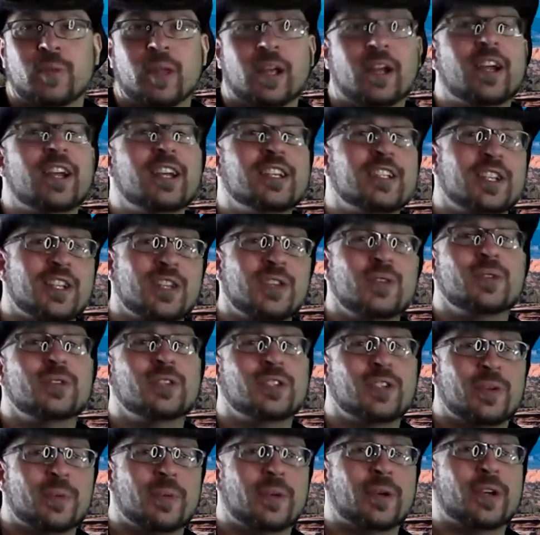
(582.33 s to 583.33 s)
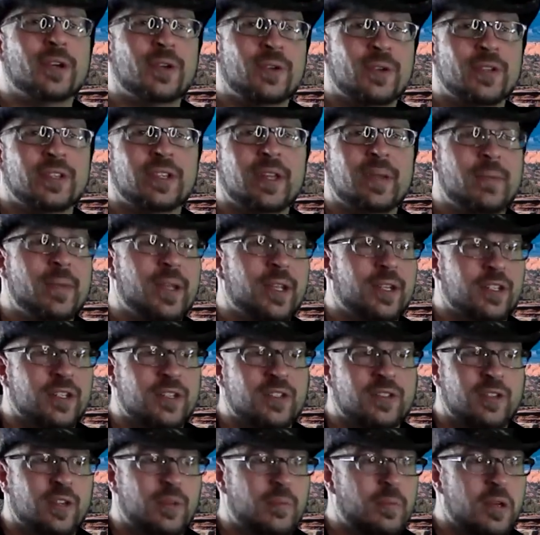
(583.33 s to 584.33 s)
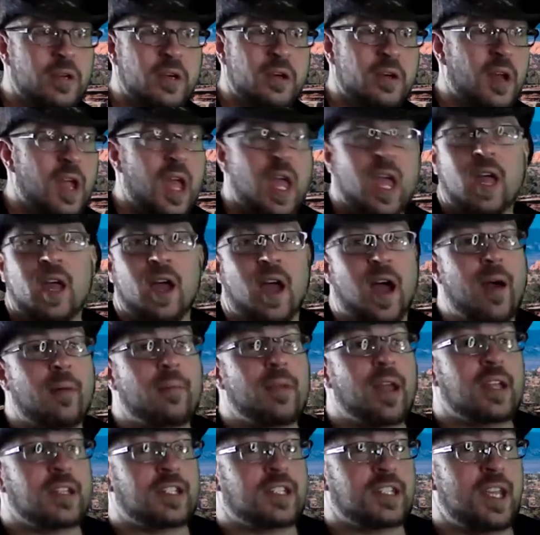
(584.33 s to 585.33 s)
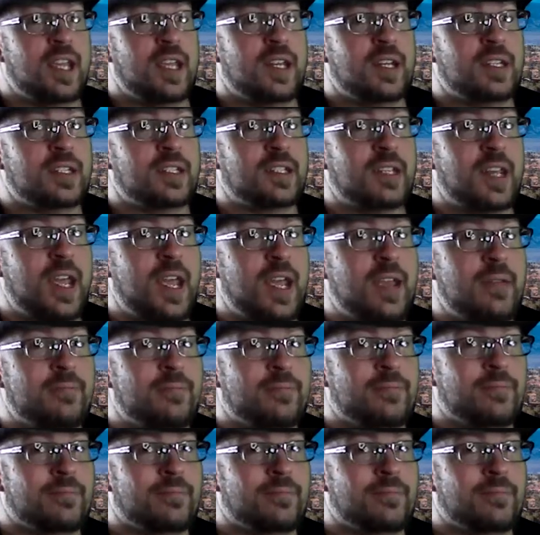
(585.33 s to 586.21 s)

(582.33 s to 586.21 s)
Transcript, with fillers: There is a YouTuber who is a big distributor. I'm not saying his name,